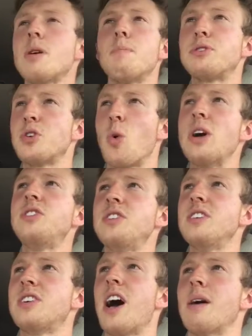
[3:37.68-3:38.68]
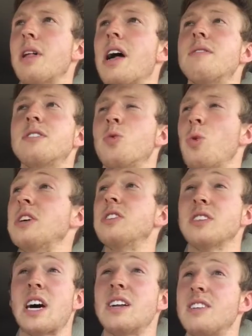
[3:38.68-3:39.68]
But so wasting time, a lot of us waste
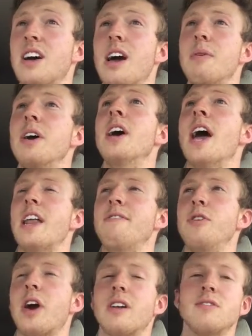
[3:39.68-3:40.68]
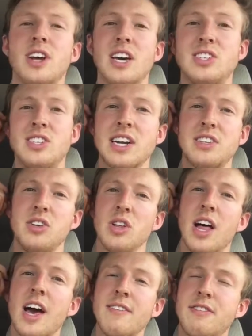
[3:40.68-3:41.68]
a lot of time. And if you kind of dissect your
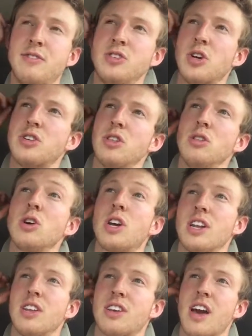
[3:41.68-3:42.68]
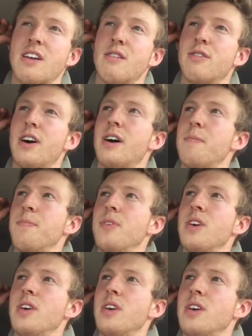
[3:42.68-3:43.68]
life, if you start to look at the kind of
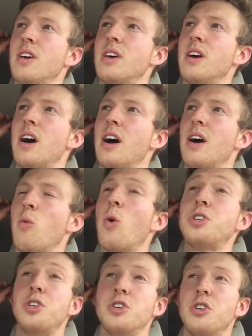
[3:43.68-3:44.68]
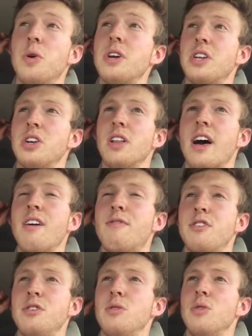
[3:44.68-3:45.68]
what you're doing in your
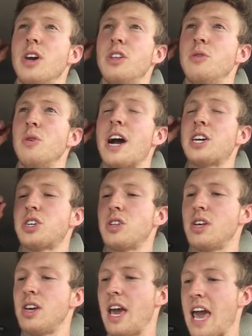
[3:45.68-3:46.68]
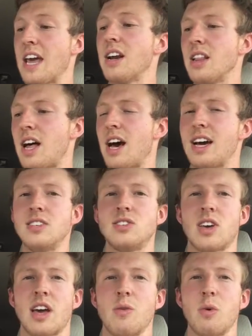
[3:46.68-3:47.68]
life, and you actually
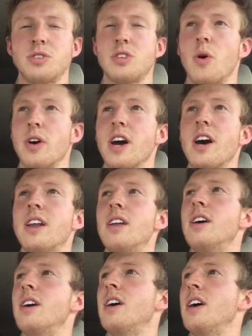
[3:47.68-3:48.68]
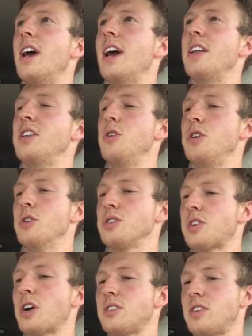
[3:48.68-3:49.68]
analyze kind of what's going on, and you'll
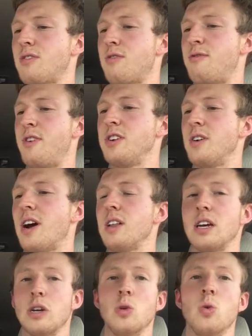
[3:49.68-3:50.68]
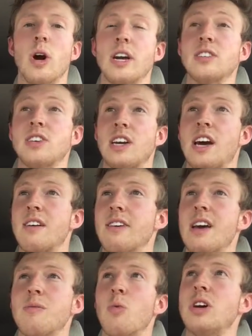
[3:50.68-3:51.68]
start to figure out like, ooh, I guess I kind of
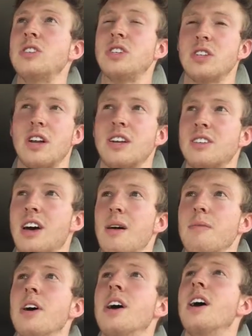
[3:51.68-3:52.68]
am wasting a lot of time.